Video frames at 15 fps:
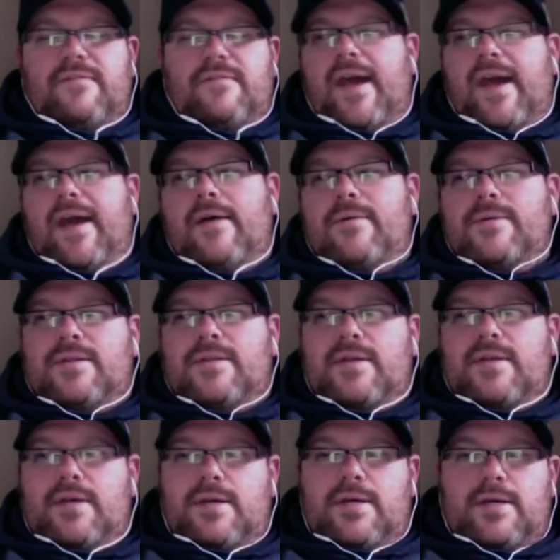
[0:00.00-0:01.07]
found
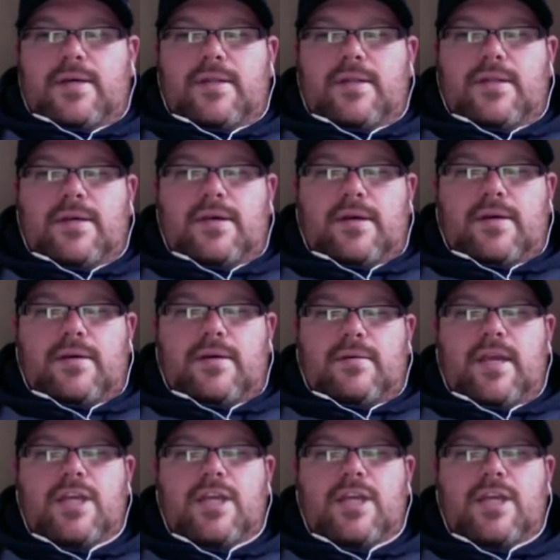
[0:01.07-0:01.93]
the